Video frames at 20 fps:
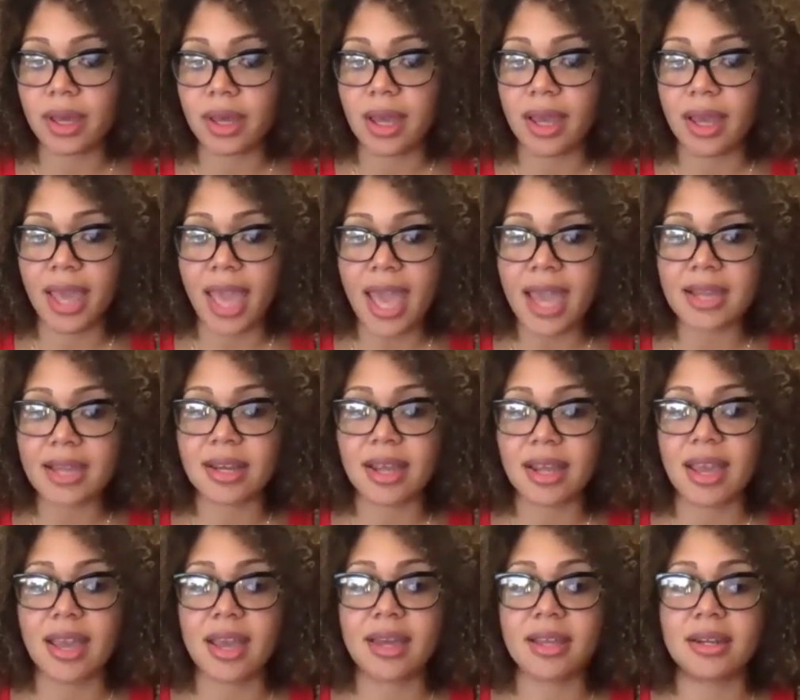again
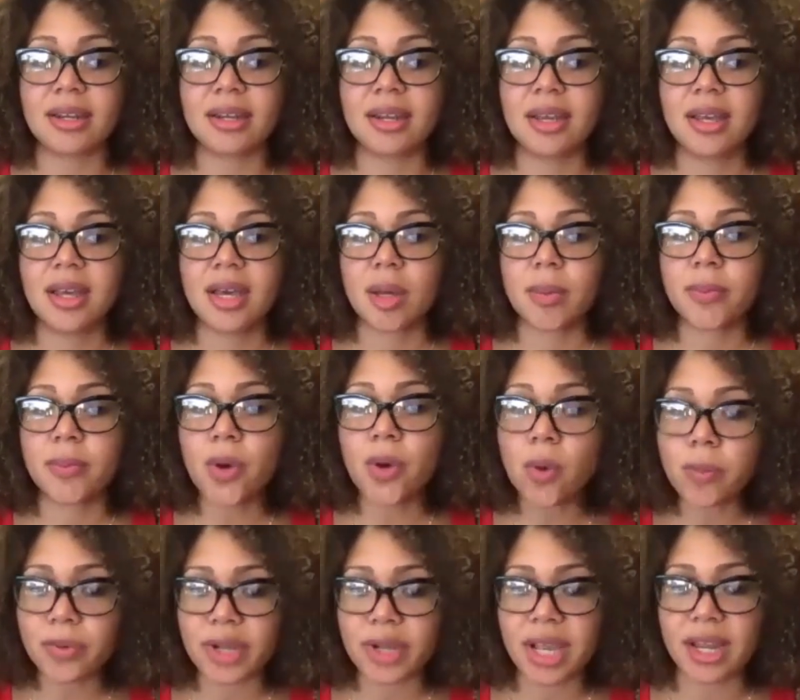and
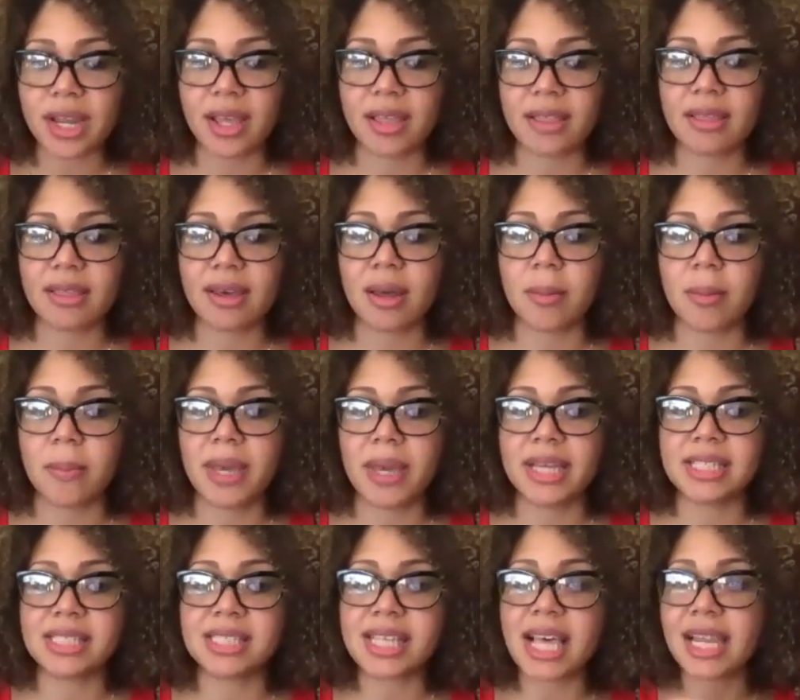appropriating them
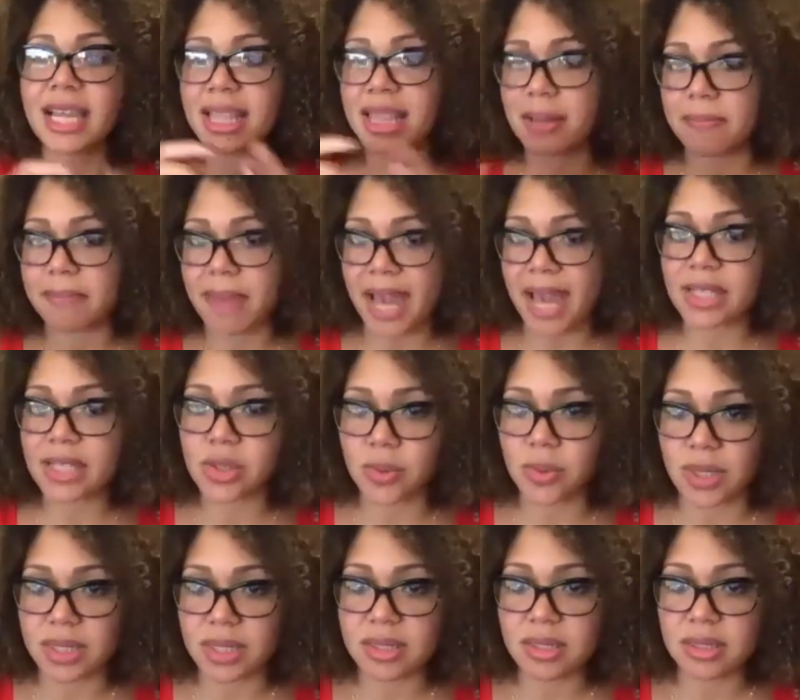and selling them back to
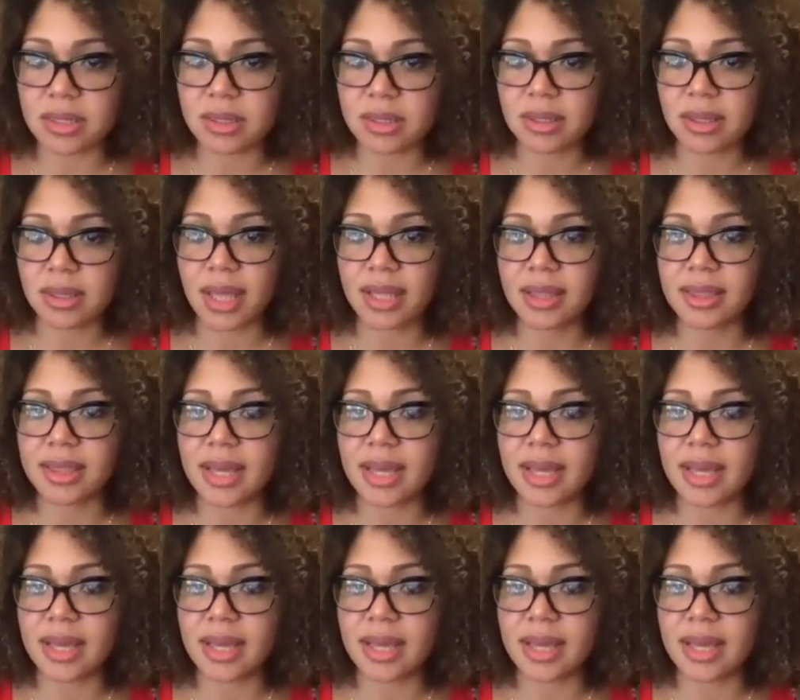us they,